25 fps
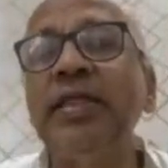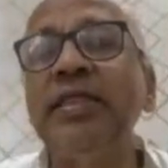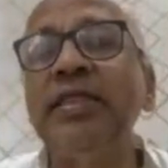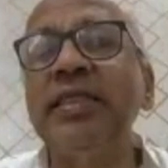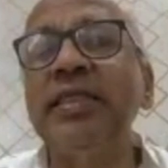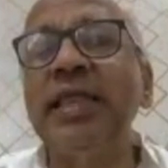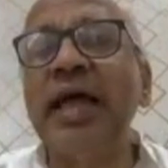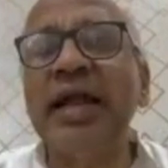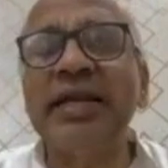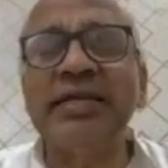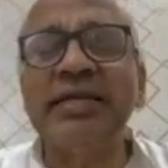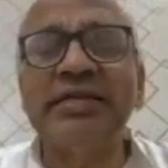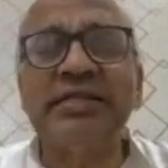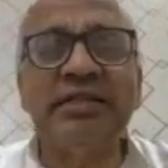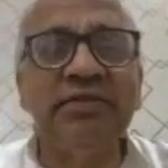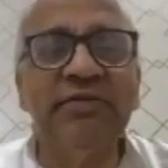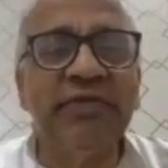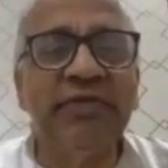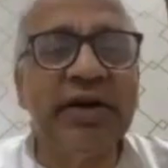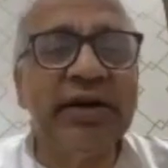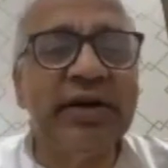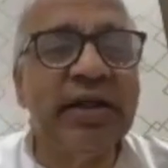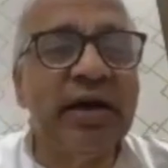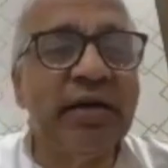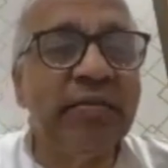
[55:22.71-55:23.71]
That is the
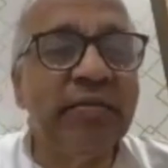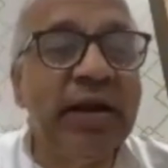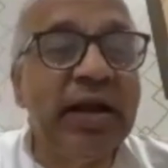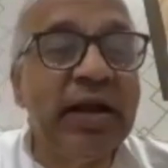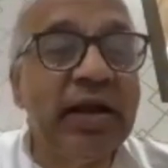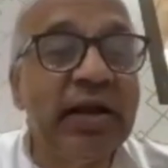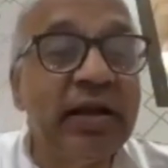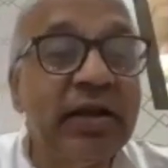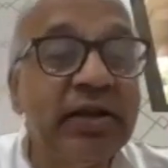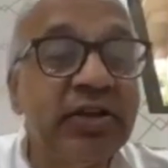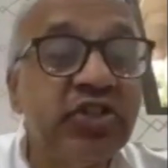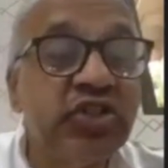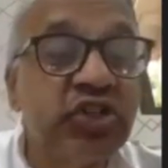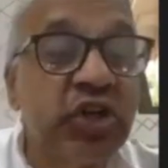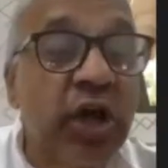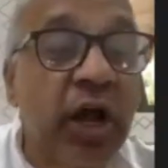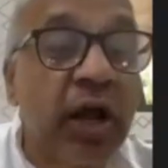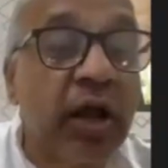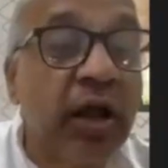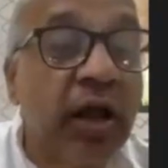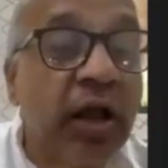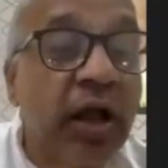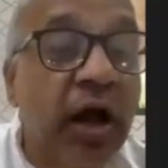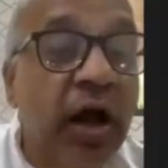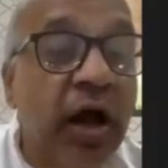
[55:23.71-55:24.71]
fundamental
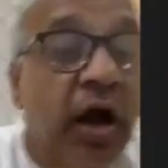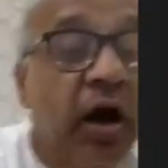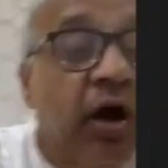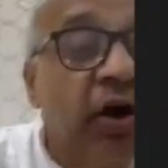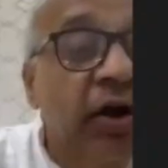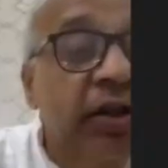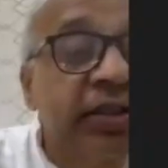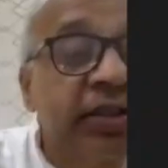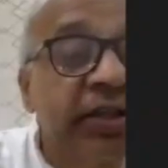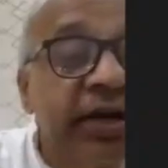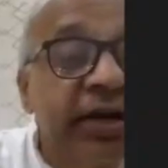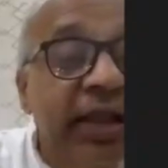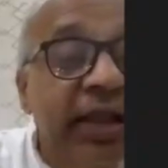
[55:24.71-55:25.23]
Shanka or the